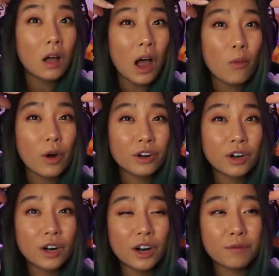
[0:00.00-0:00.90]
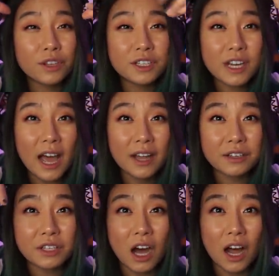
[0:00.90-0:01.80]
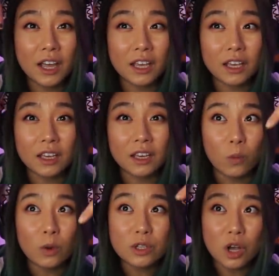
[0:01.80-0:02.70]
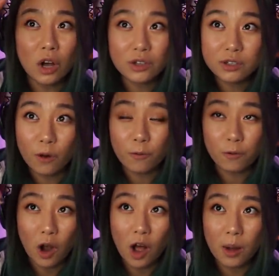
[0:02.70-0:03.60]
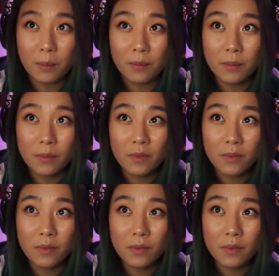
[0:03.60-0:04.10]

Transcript: I wonder if the dad dying was also from